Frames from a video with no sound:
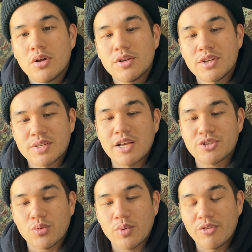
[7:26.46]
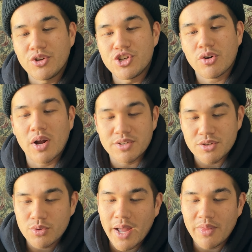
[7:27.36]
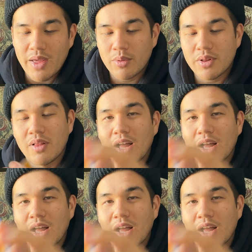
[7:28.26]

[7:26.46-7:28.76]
Disaster, refugee crisis. So I had that one in the